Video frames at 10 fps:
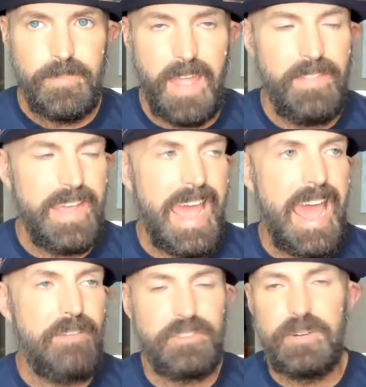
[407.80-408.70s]
and the
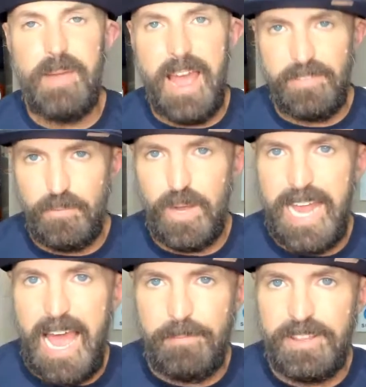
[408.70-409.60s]
aftermath of what
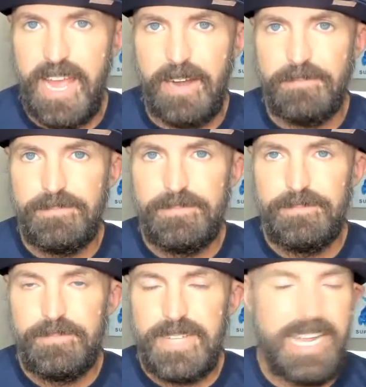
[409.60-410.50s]
happened there.
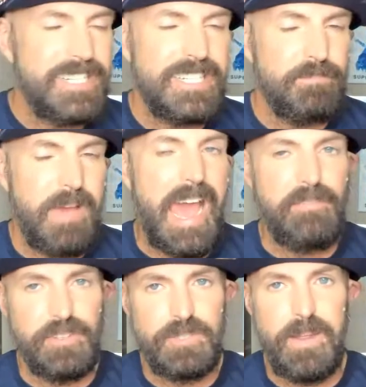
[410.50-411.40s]
It just
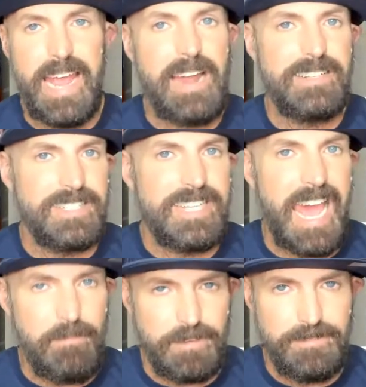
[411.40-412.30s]
baffles me. How does this
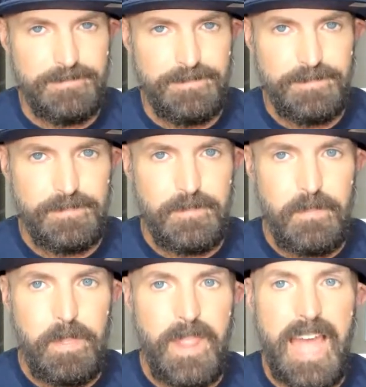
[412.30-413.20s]
happen?
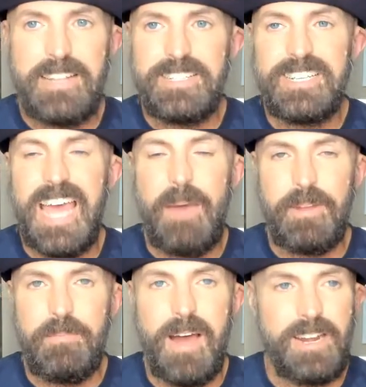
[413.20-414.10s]
How does this happen
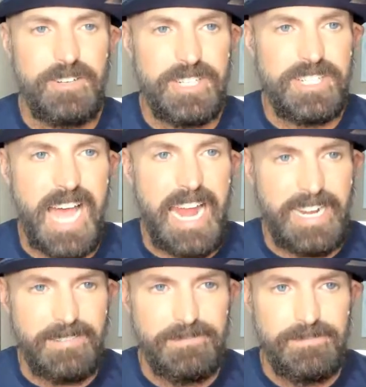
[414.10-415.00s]
in modern
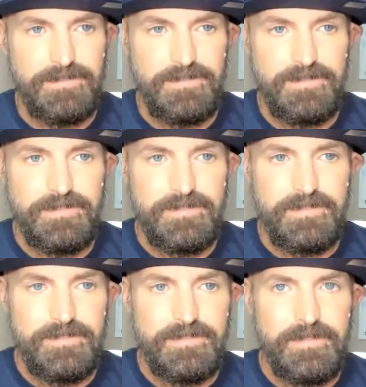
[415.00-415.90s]
society?
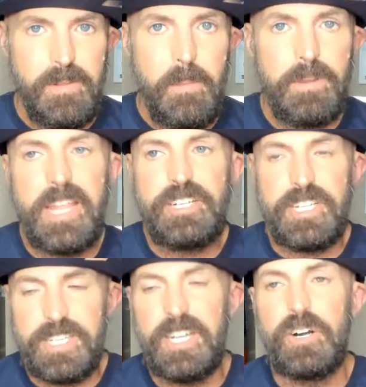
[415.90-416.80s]
But then
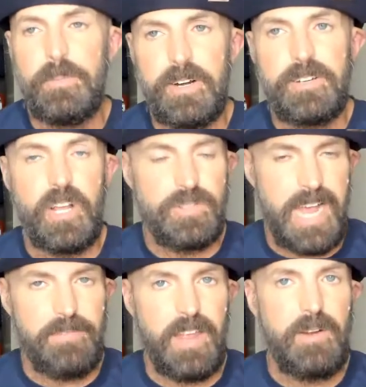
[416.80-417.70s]
Justin Herbert goes
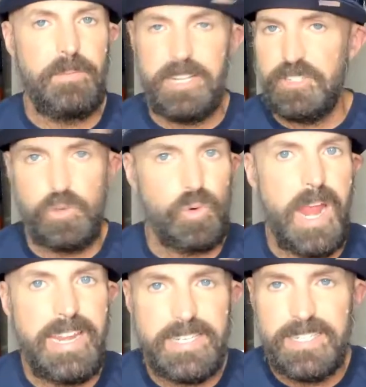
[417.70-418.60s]
out there. He plays
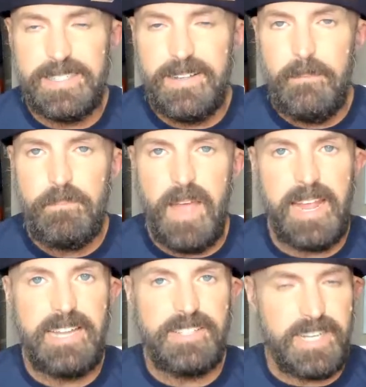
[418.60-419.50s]
great
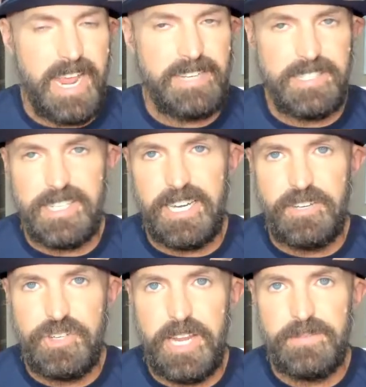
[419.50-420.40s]
against the Kansas City
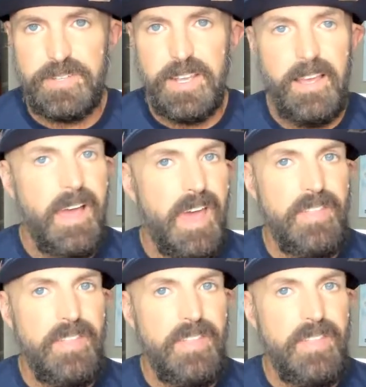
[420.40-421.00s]
Chiefs. And